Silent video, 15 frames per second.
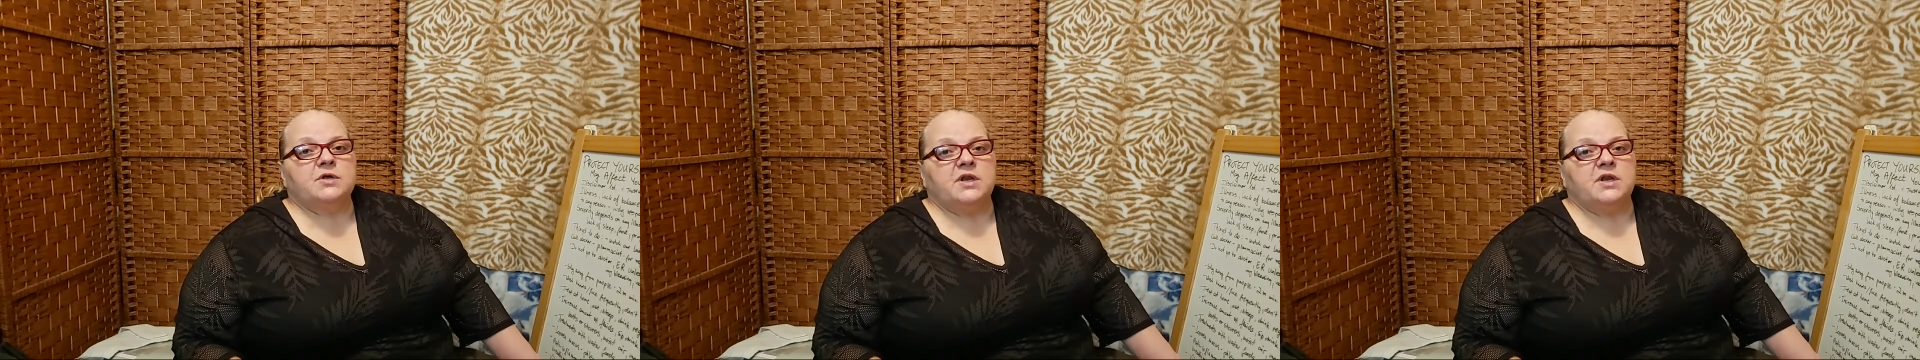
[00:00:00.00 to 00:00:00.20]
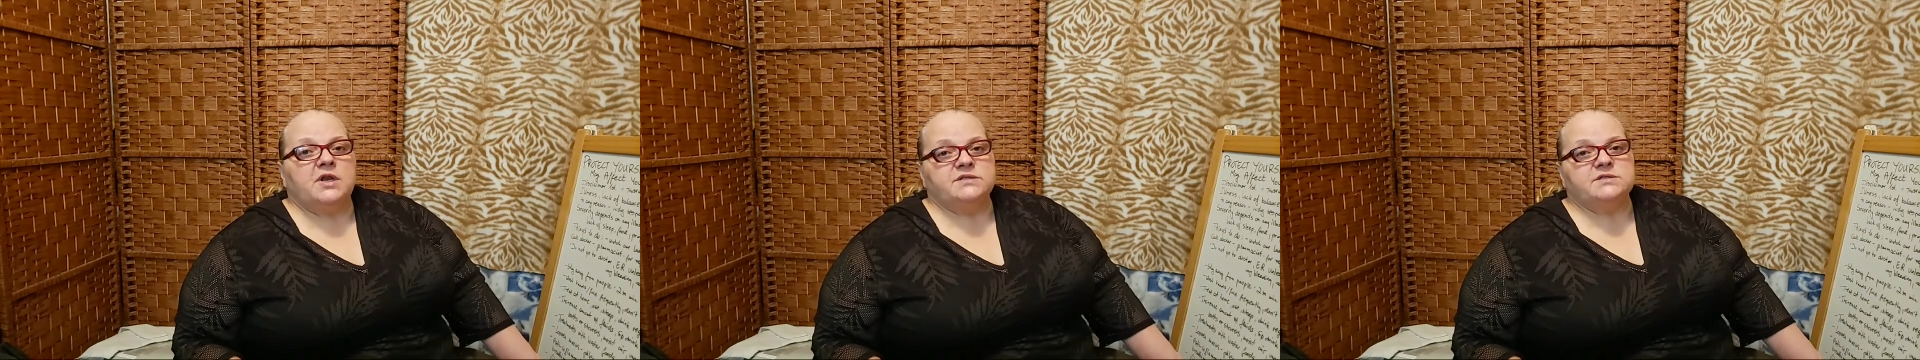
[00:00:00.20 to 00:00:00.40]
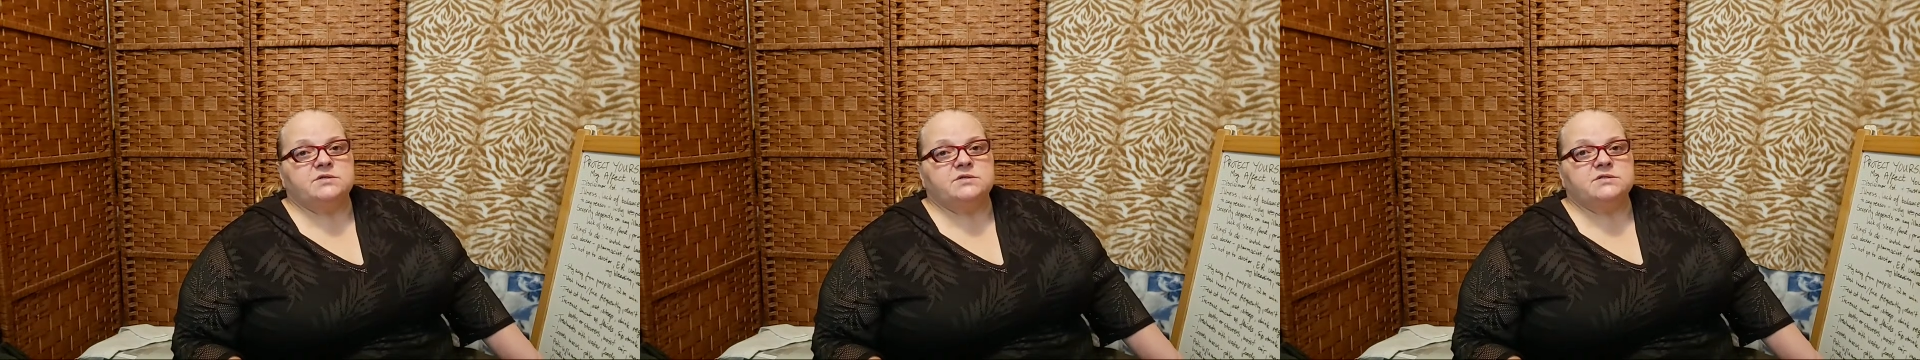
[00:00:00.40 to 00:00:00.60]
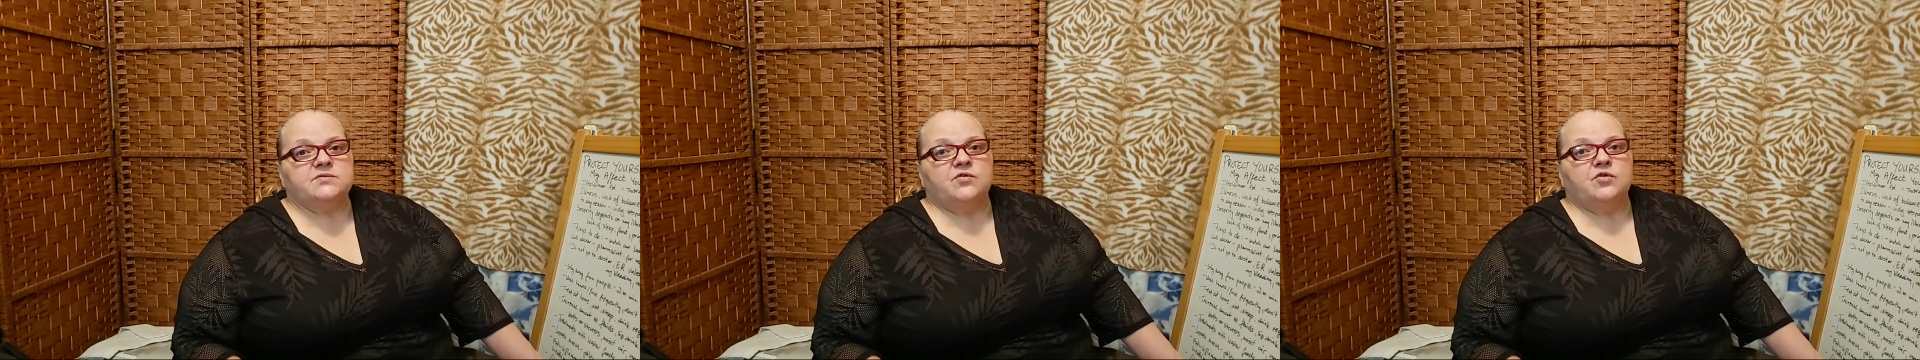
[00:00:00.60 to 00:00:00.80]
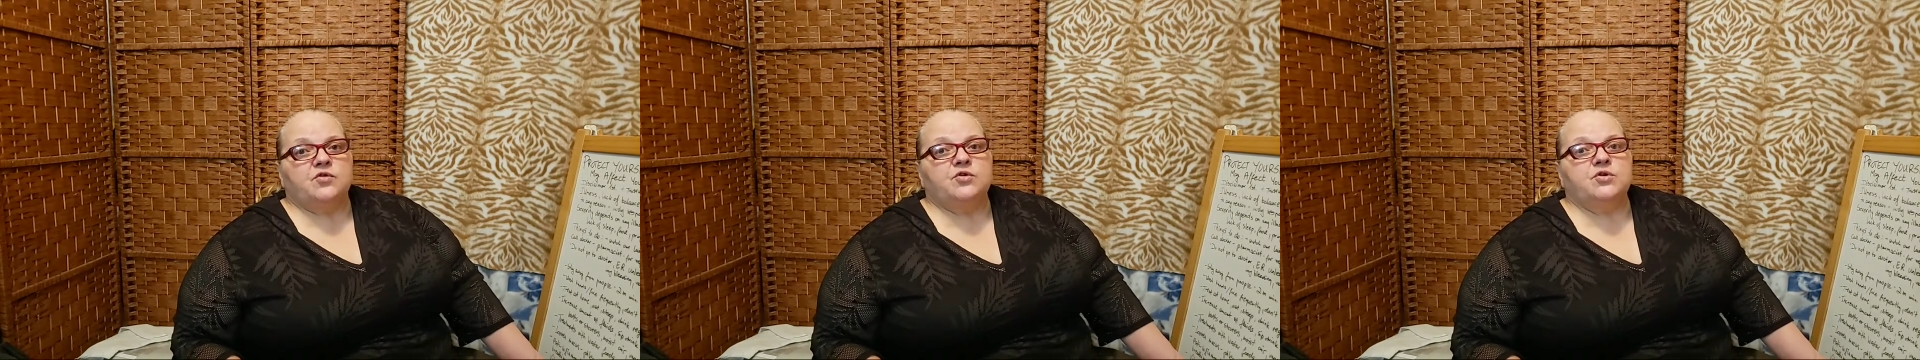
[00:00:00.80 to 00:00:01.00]
cleansers
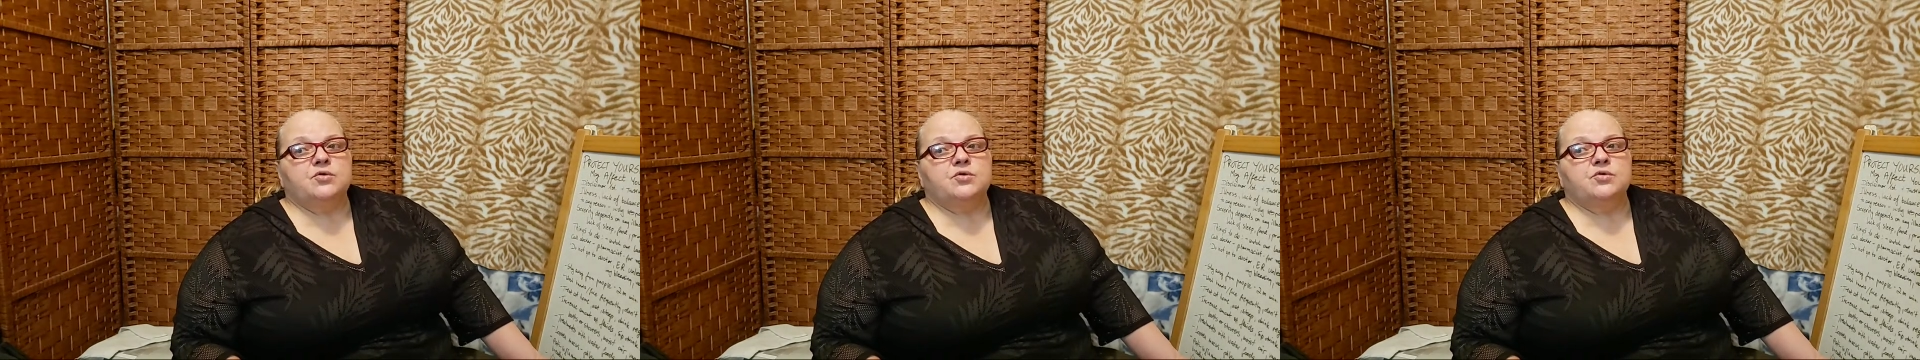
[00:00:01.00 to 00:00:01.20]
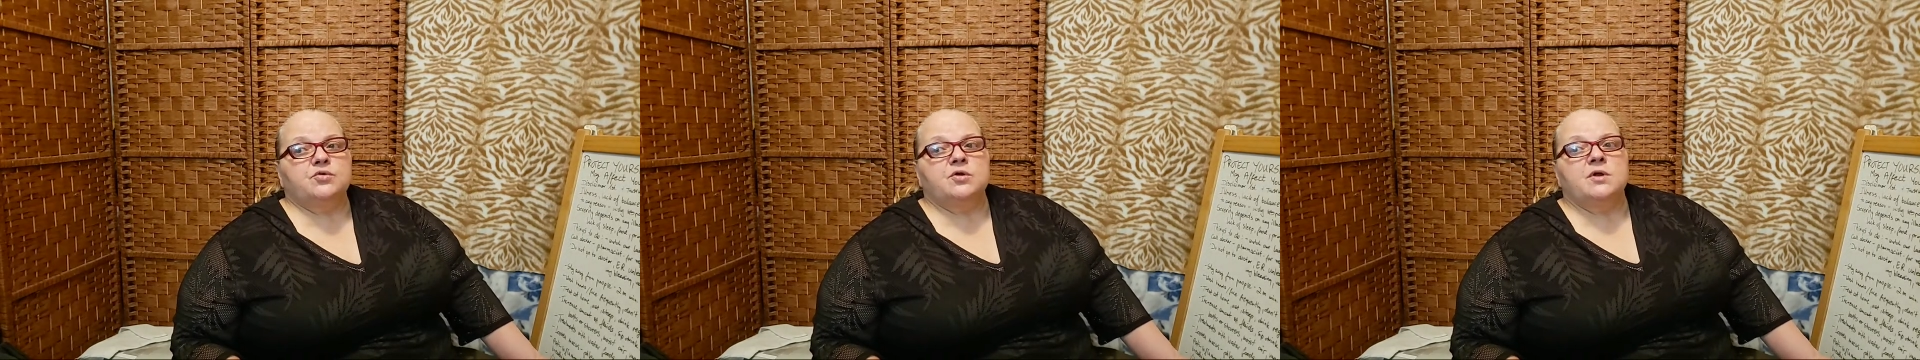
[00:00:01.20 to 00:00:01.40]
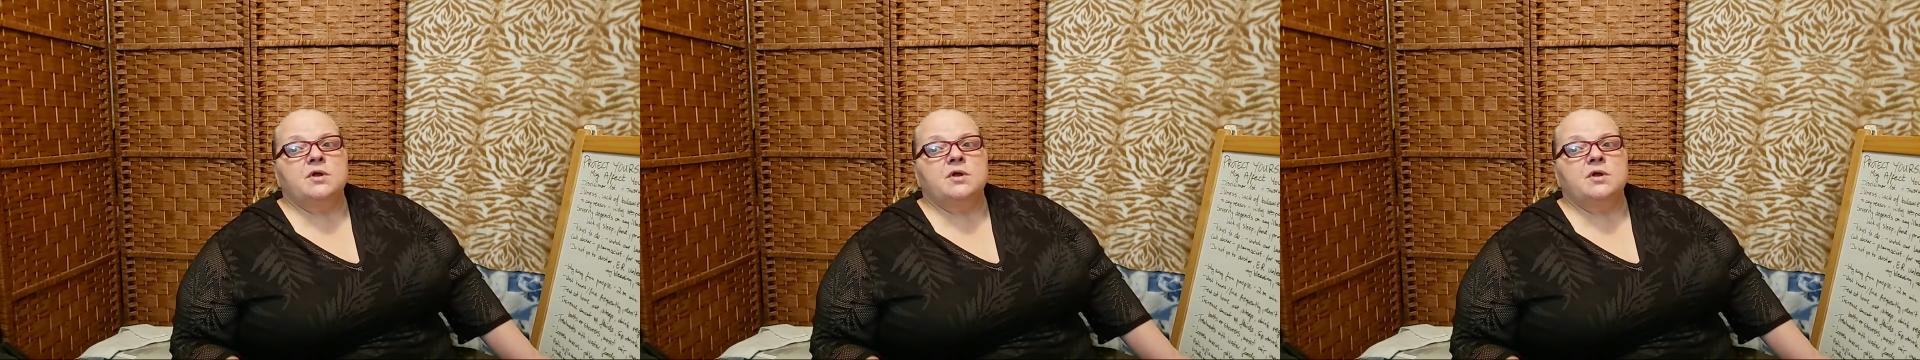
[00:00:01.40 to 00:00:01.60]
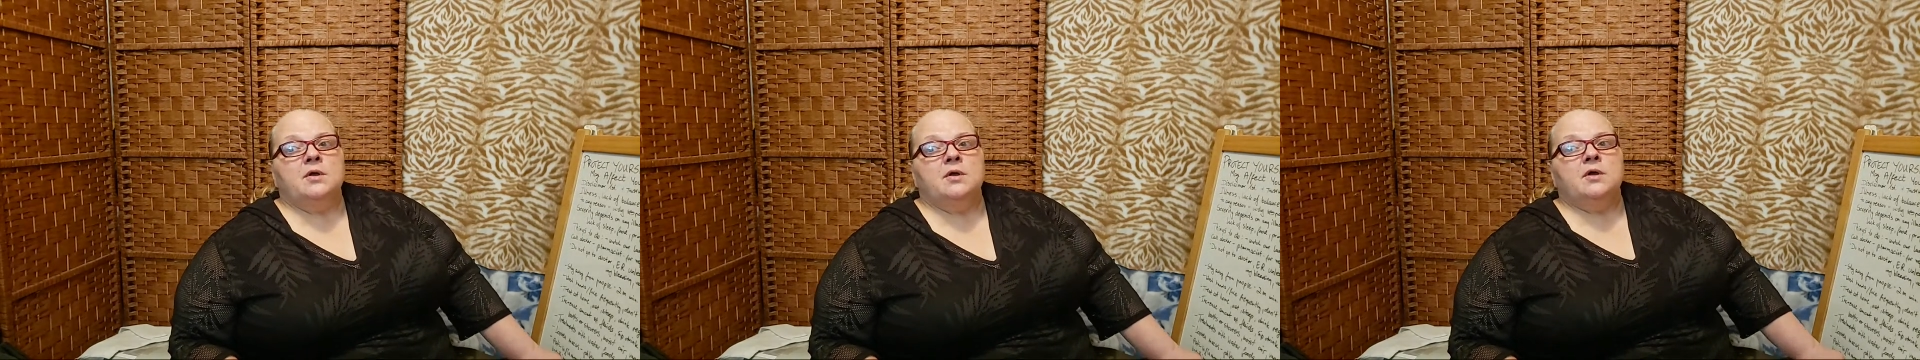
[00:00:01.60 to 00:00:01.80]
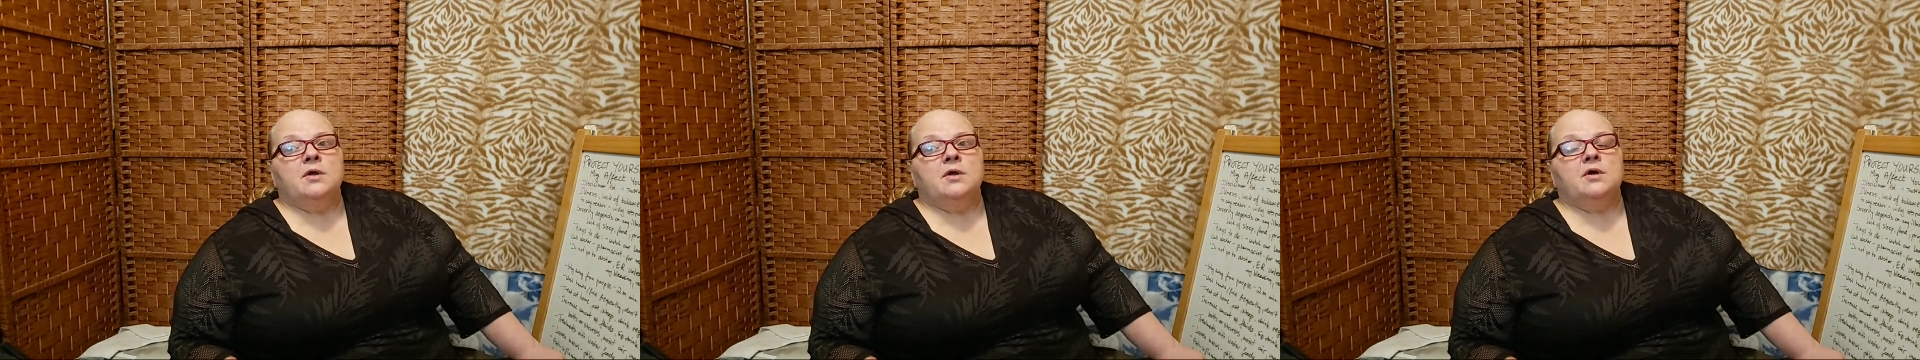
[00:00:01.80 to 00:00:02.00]
for your
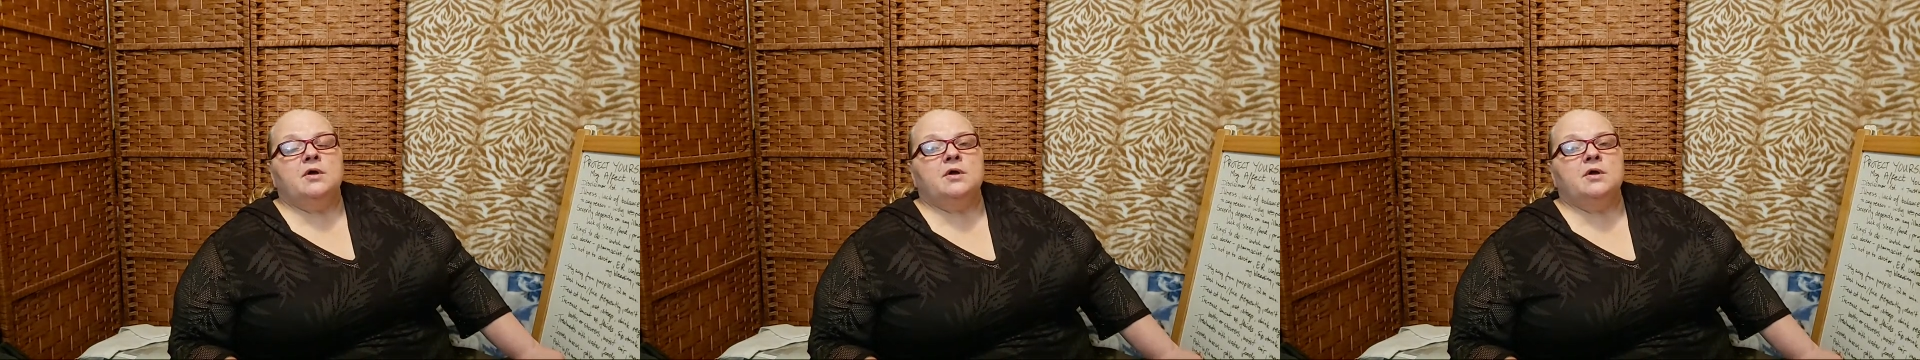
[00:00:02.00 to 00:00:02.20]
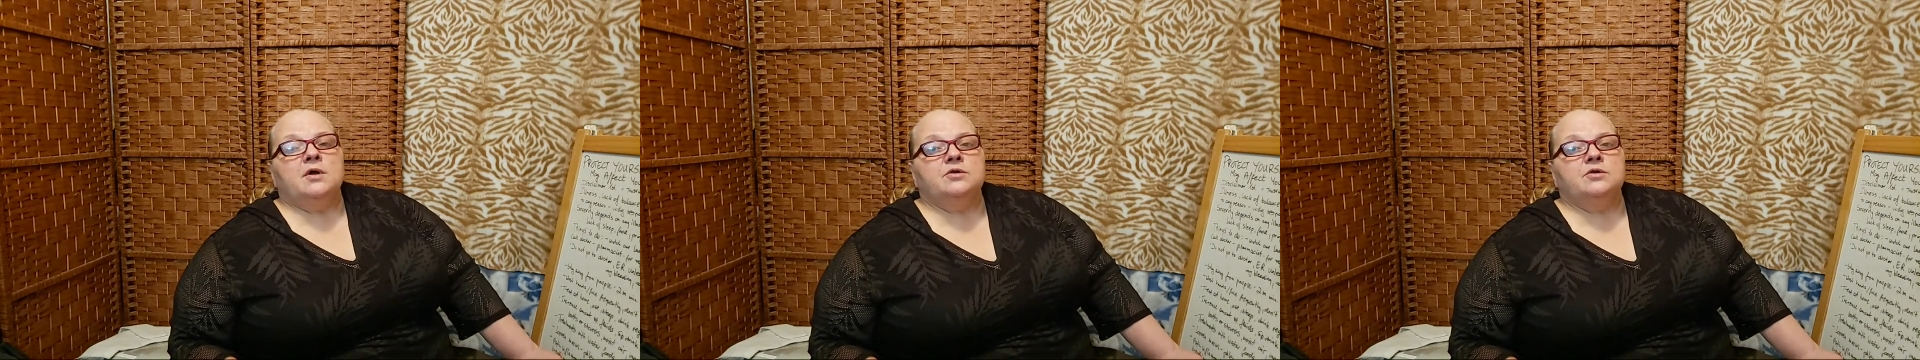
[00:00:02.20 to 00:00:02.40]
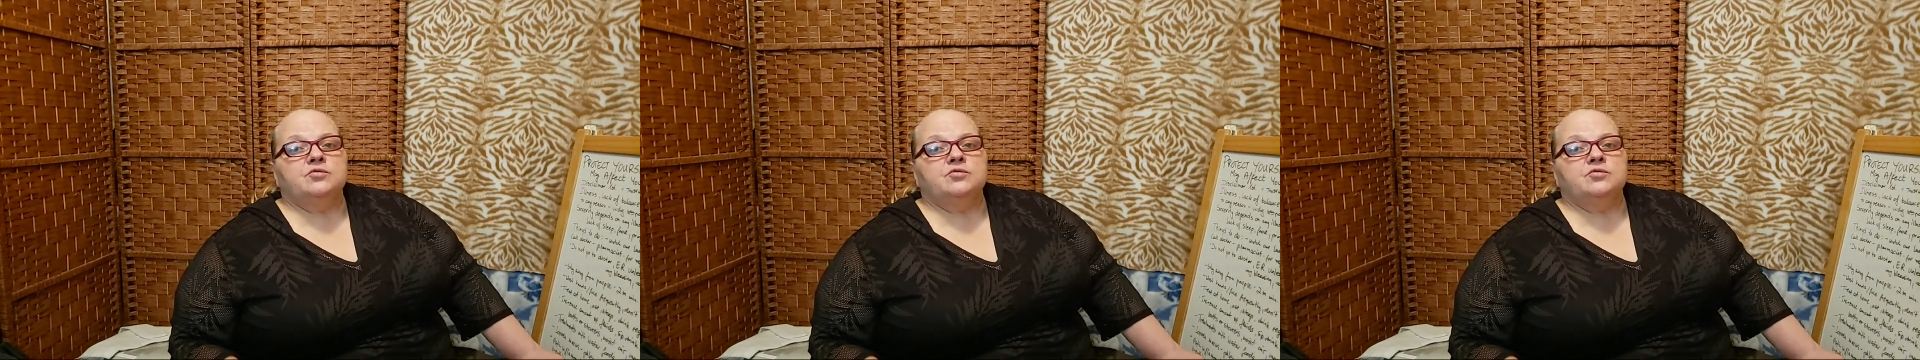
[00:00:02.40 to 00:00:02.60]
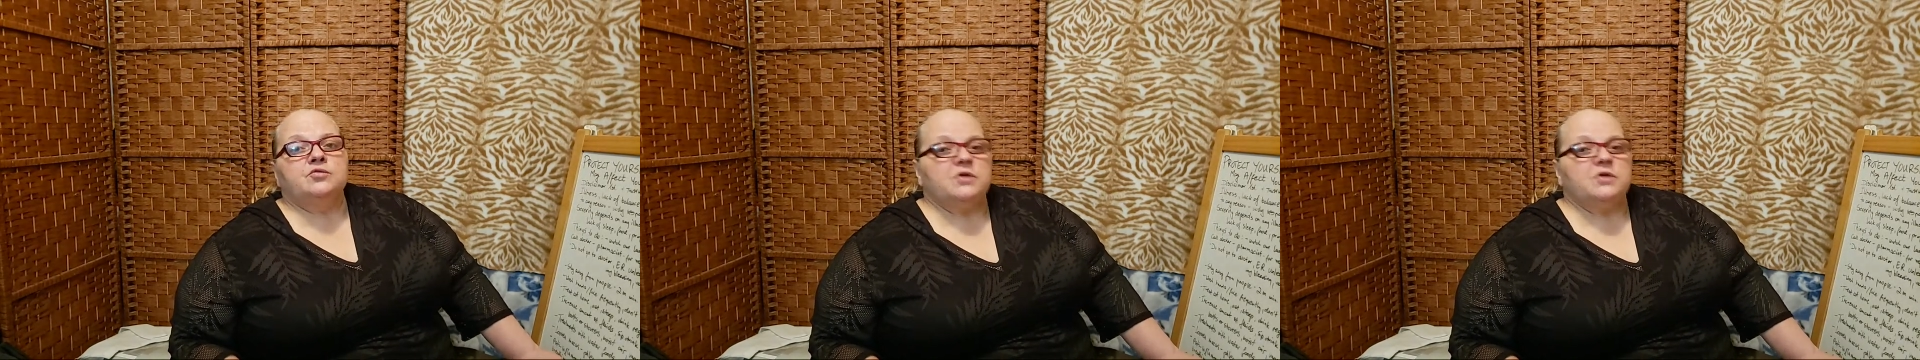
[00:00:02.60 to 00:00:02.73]
to